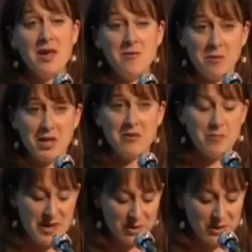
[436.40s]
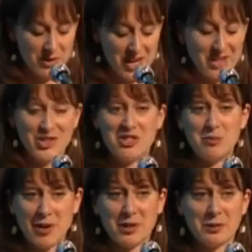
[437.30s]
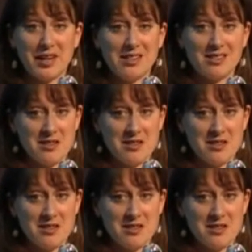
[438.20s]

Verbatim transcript: mean better locations, better rates rates